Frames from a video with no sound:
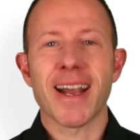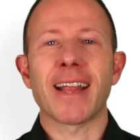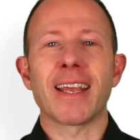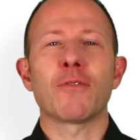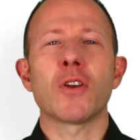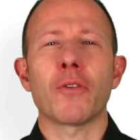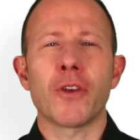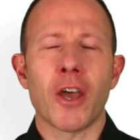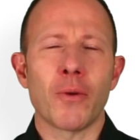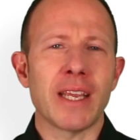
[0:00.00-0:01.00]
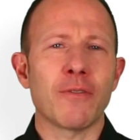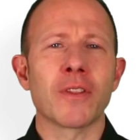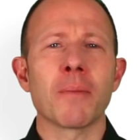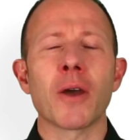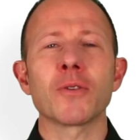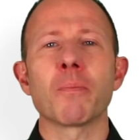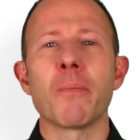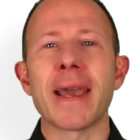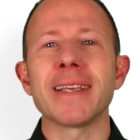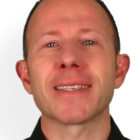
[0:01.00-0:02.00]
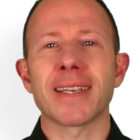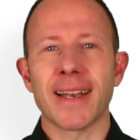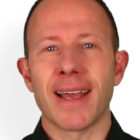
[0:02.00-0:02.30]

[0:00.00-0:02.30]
and they've not known even the most basic